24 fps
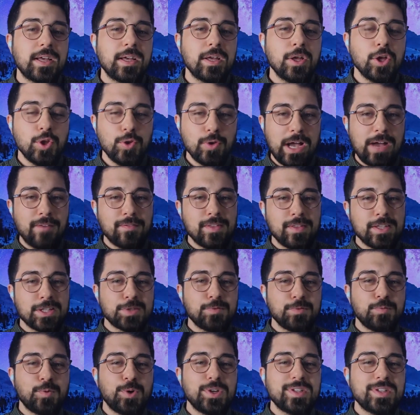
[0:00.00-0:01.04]
You have this
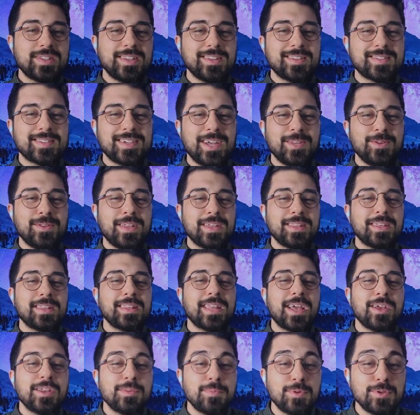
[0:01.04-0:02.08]
voice inside you that
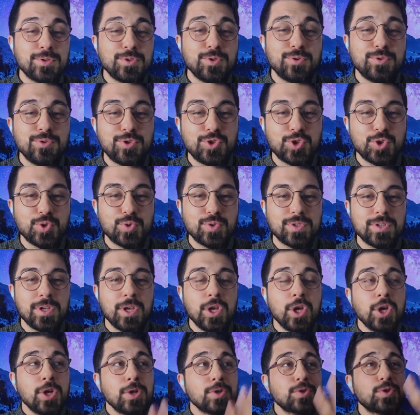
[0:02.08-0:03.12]
enables you to choose.
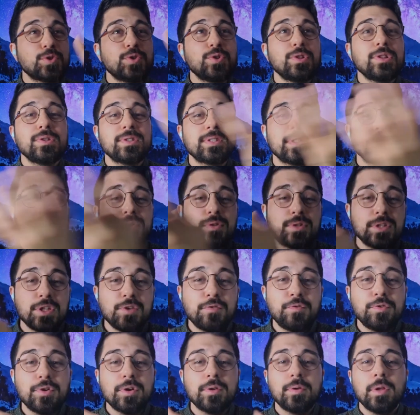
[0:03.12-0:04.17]
So you listen to
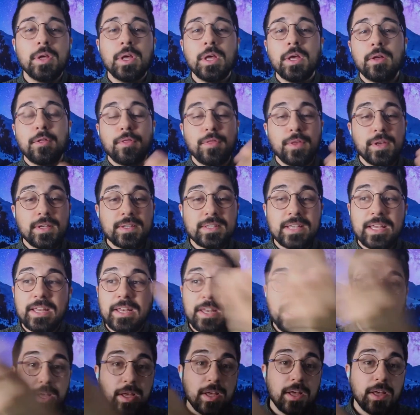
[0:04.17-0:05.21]
different things
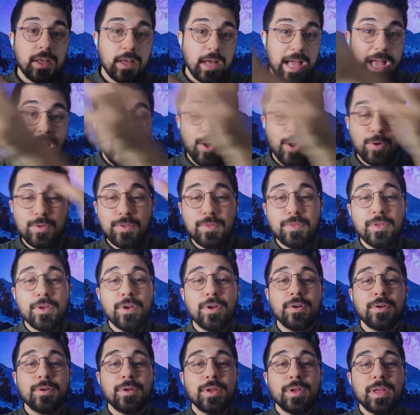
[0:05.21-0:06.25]
out
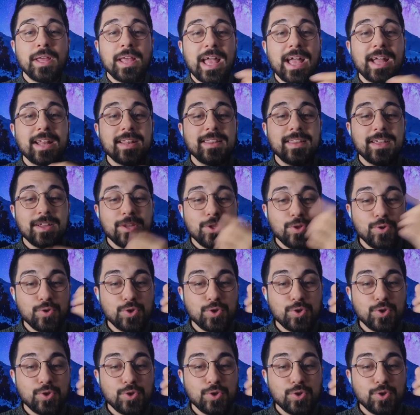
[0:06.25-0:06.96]
there, and then you